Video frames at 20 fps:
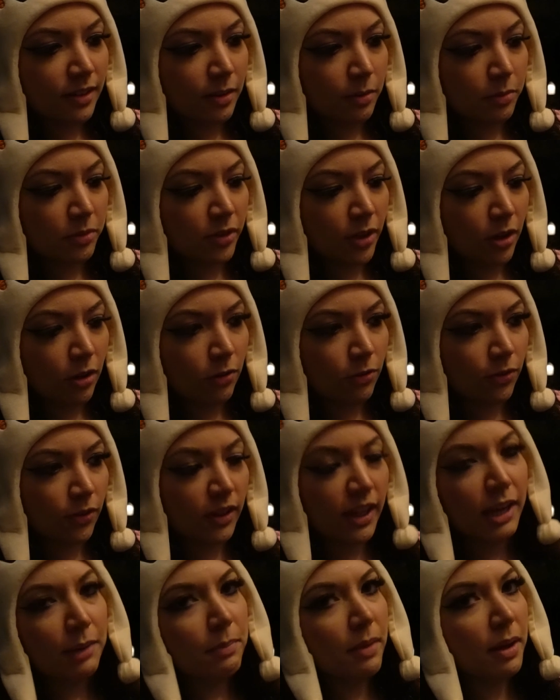himself
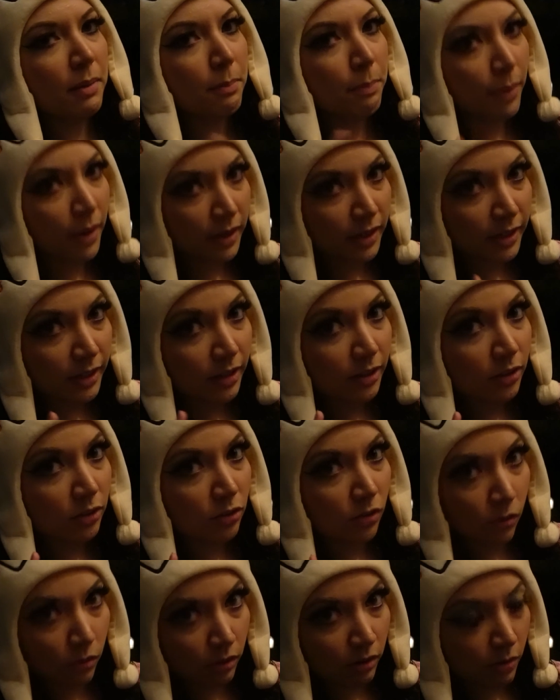like my buddy
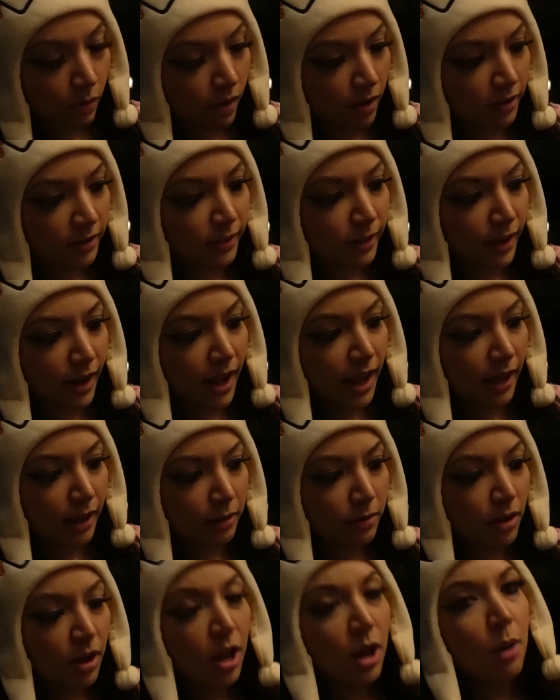Zoroark that I
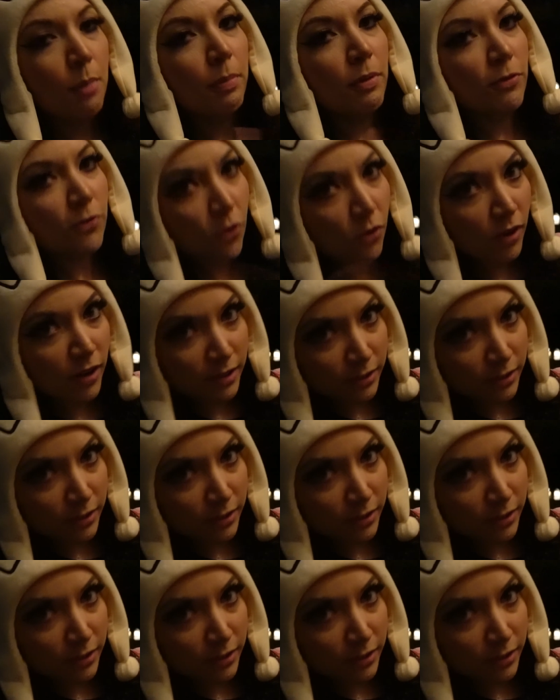had before I